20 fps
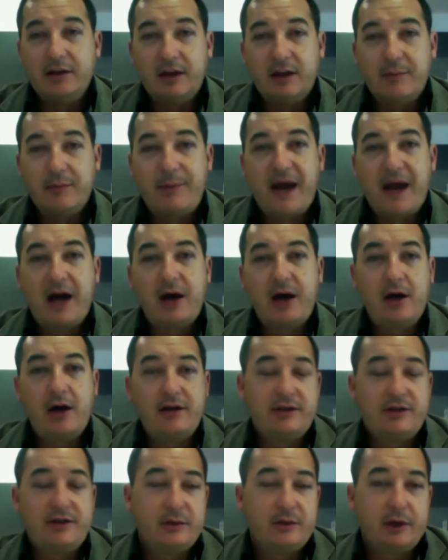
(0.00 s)

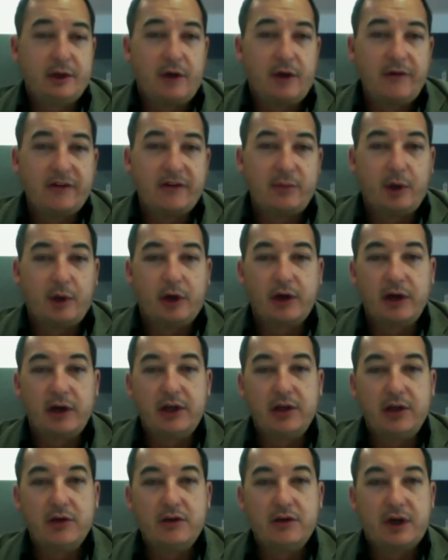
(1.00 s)
compared to an office block are
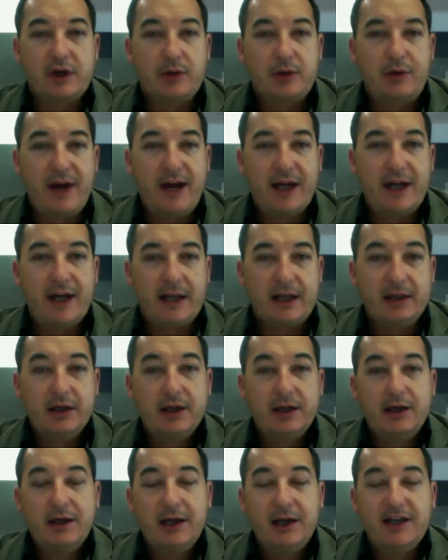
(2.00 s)
used so rarely,
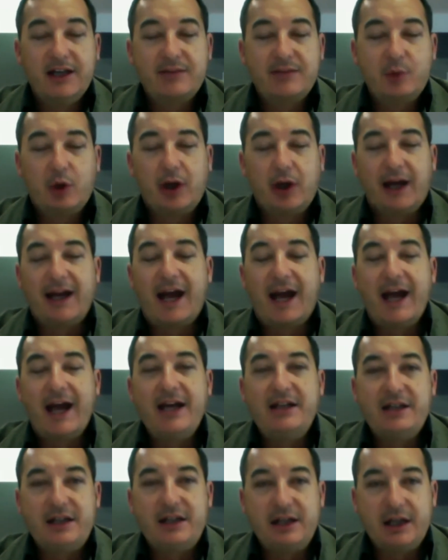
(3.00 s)
it's more like
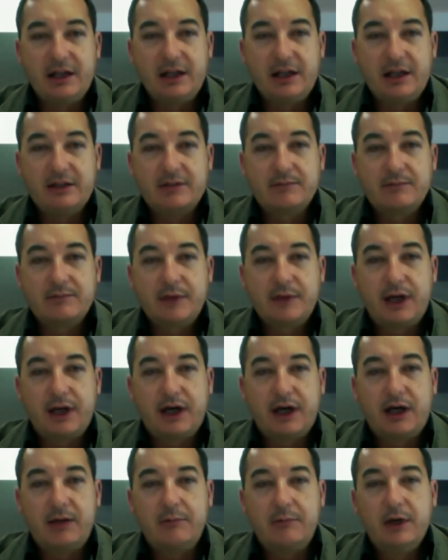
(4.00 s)
80 years.
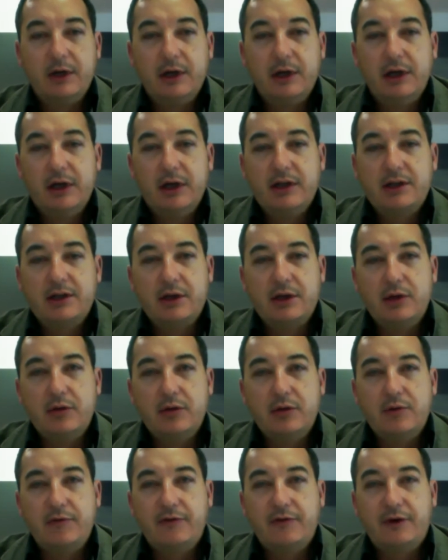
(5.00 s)

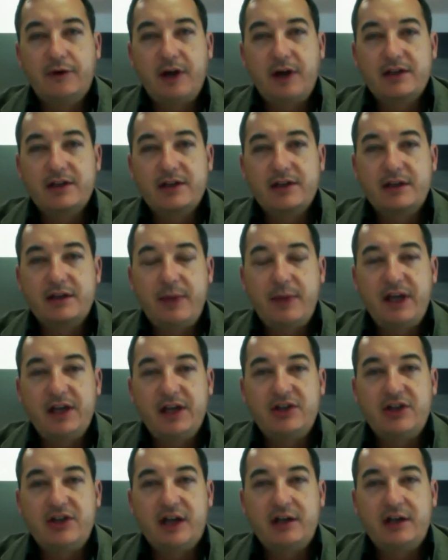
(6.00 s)
So for us, the big
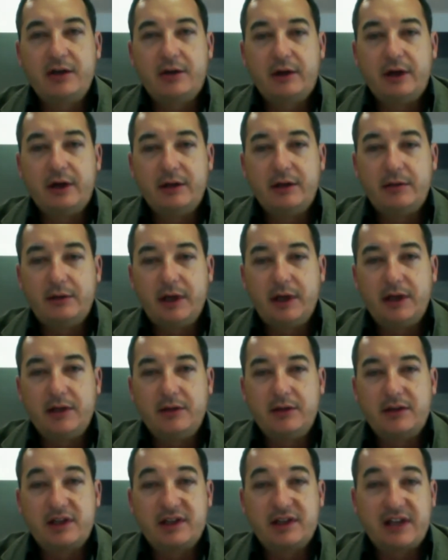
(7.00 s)
agenda
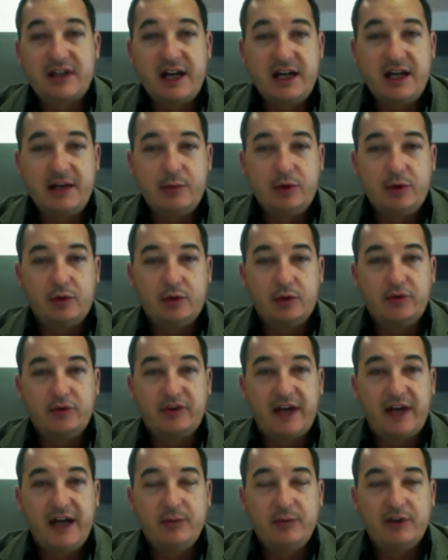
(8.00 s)
in sustainable
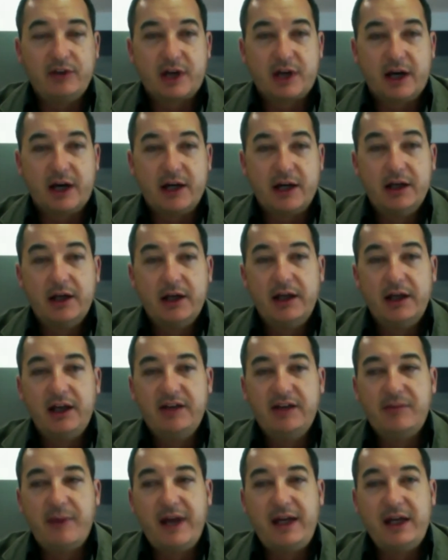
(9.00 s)
stadium design
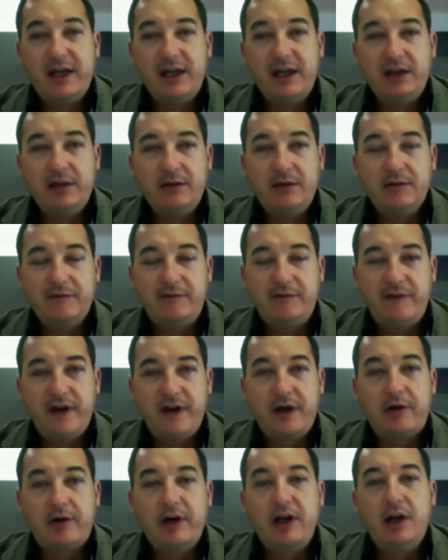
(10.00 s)
is making
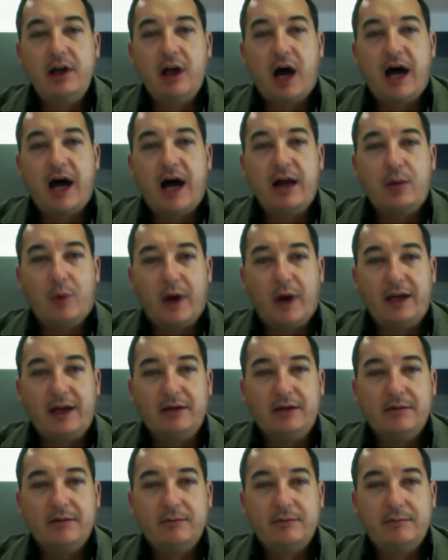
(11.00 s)
very lightweight
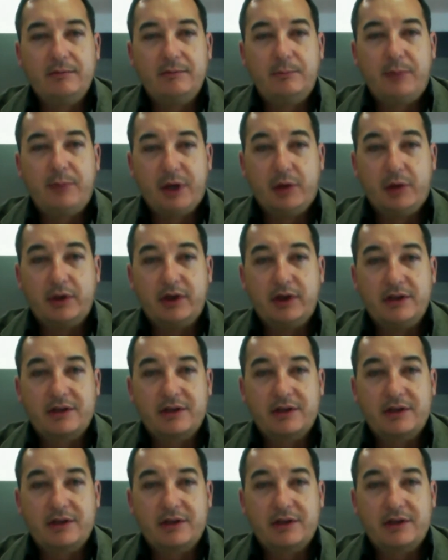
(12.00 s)
buildings.